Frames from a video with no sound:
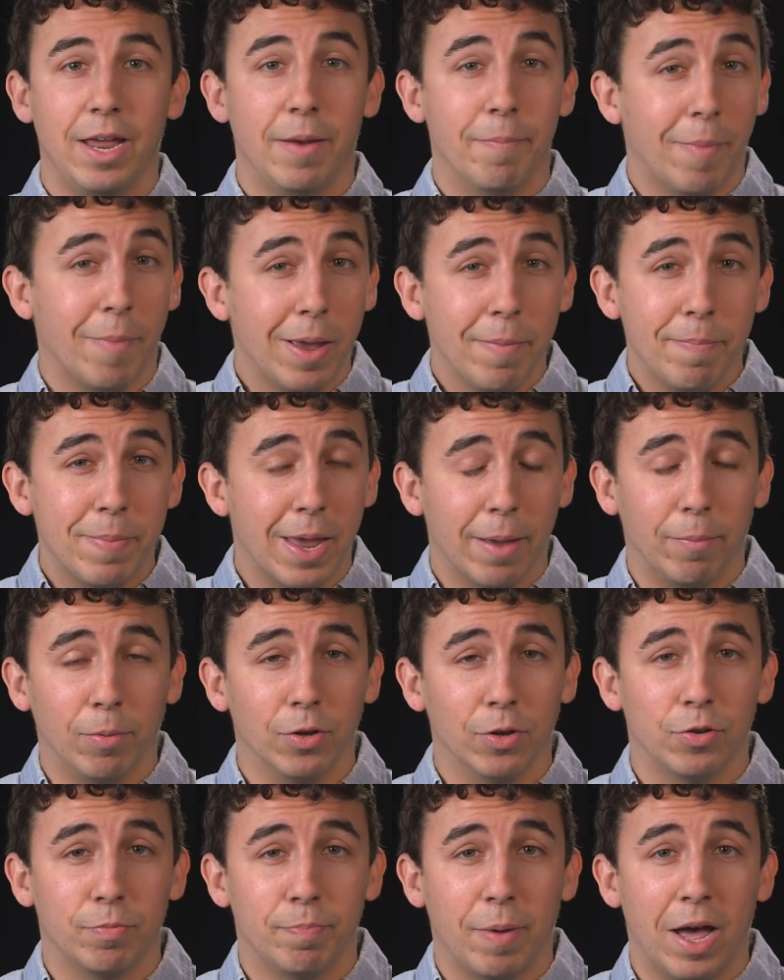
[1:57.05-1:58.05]
It might be
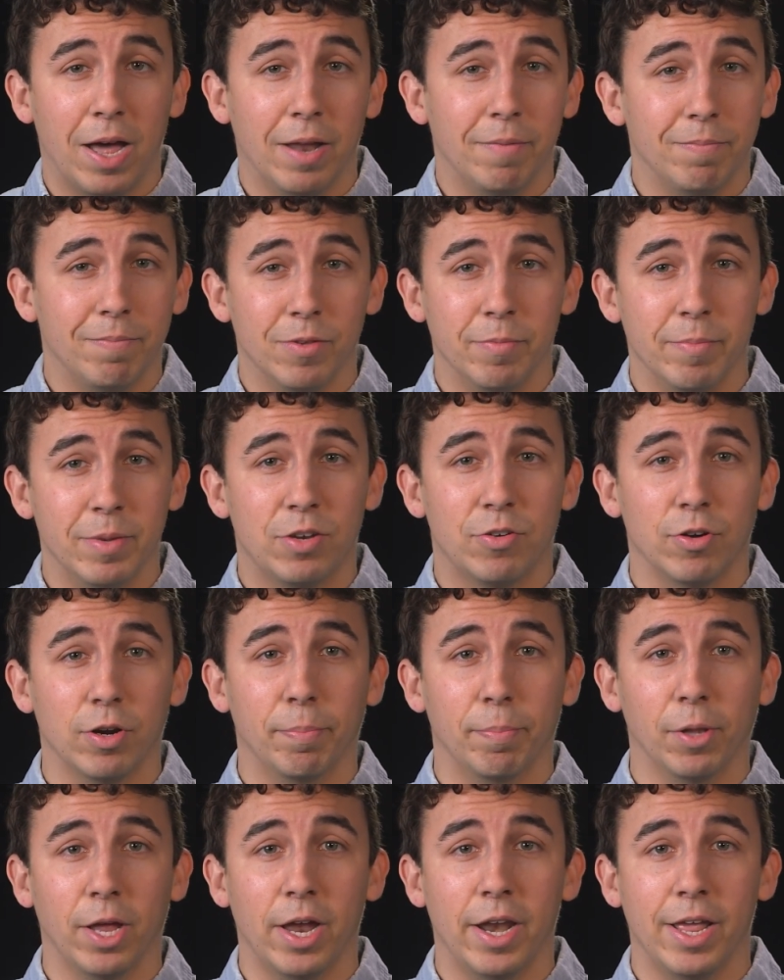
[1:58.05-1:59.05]
able to spot the mystery
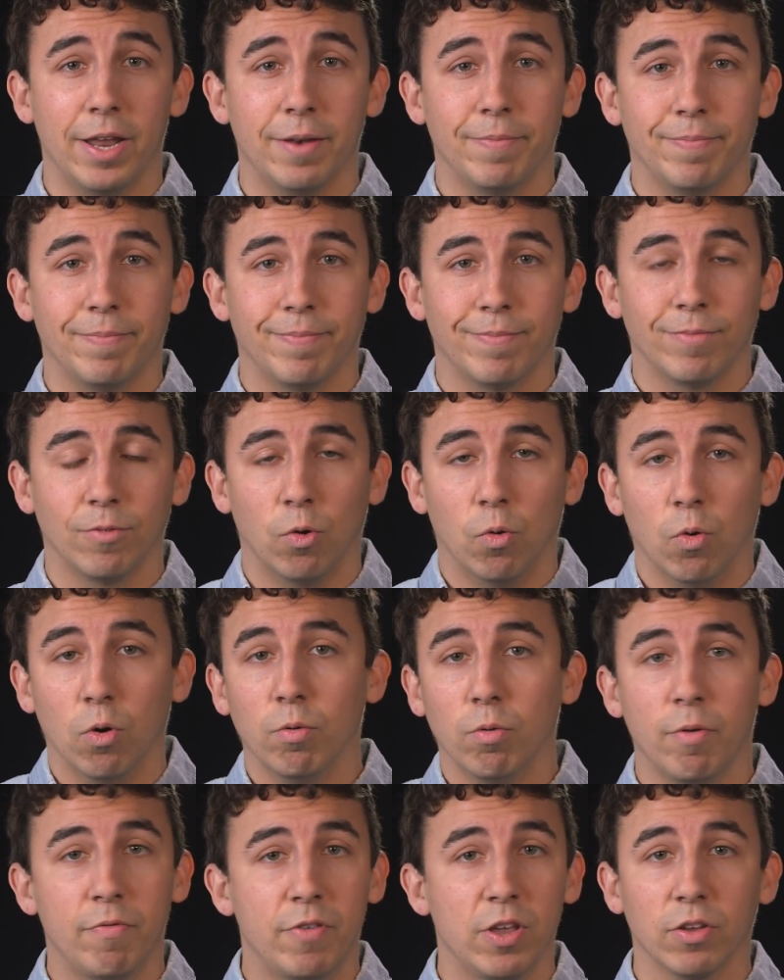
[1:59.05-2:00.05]
planet or
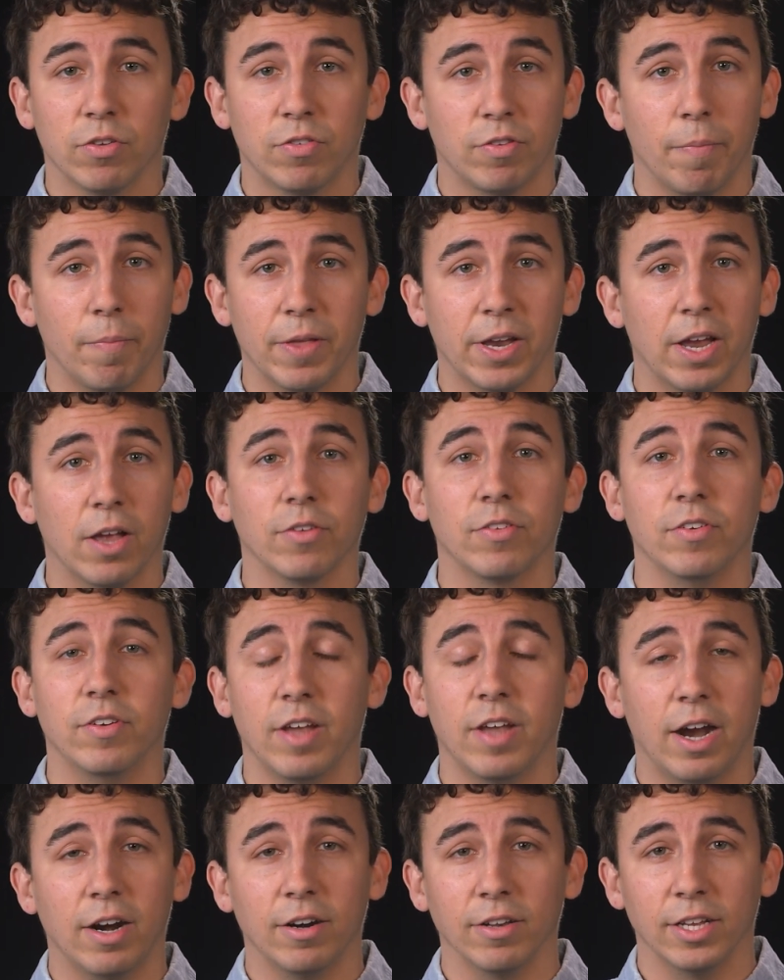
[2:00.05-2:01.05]
reveal something else
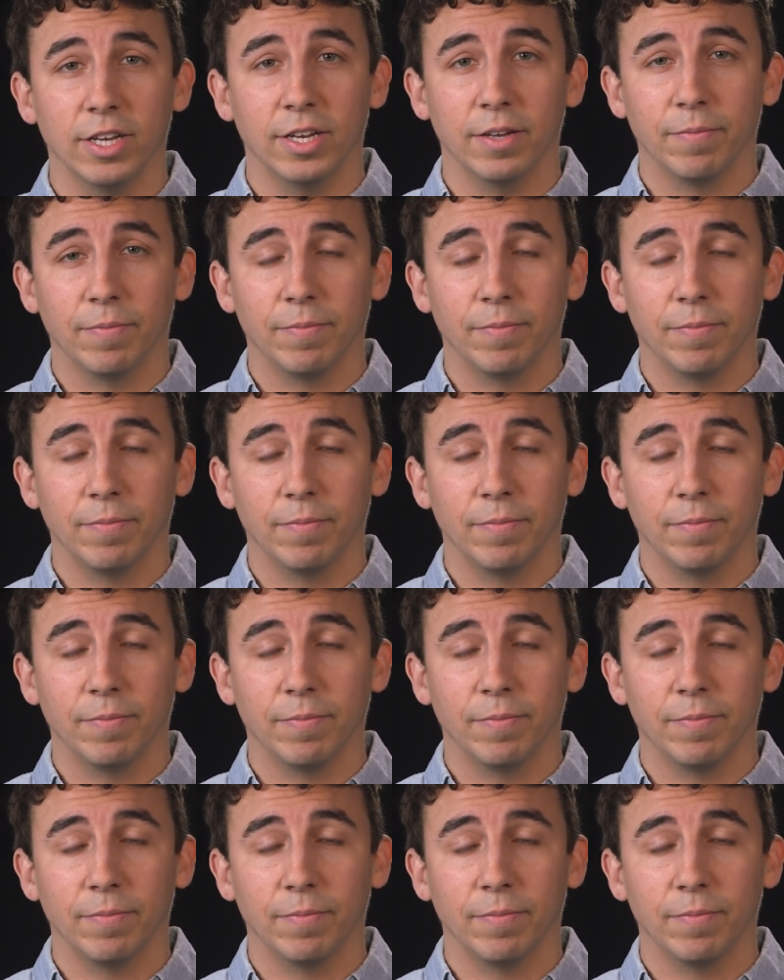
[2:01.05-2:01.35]
entirely.